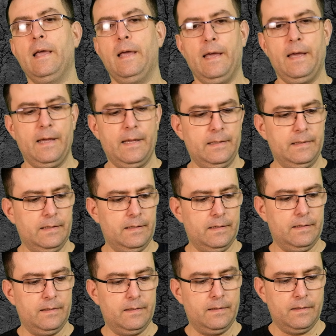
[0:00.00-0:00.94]
And
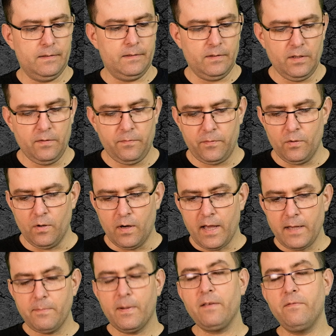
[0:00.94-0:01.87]
uh, if you
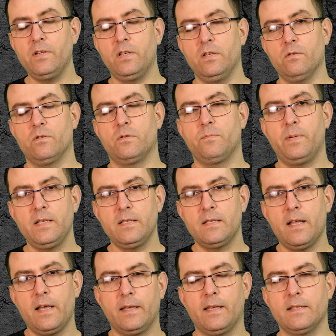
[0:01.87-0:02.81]
like my videos, please
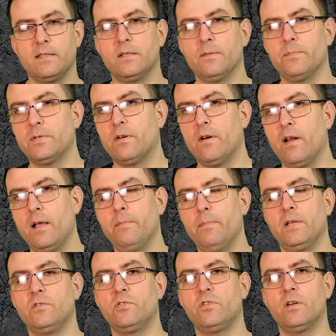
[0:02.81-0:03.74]
like and subscribe
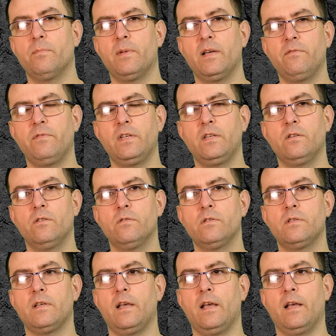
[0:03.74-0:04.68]
and share my
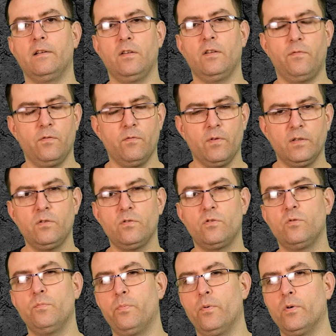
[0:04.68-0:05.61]
videos. And if you want to
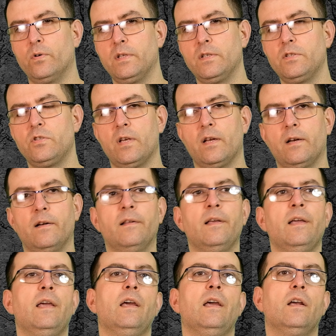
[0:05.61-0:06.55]
support this channel,
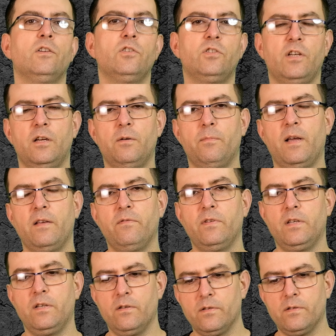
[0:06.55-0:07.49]
share my
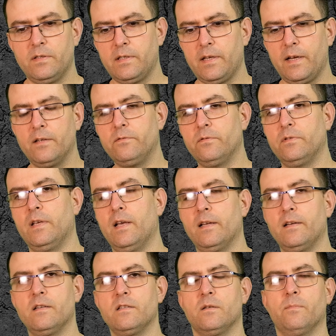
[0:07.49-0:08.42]
videos, tell to the
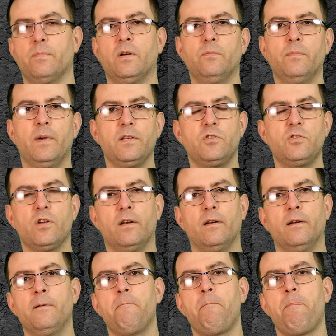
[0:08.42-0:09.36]
others about my
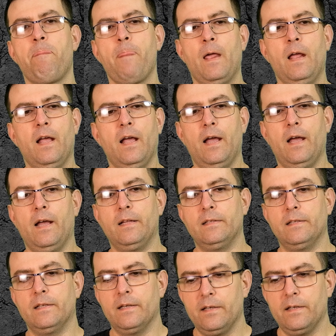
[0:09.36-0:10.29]
channel. And uh,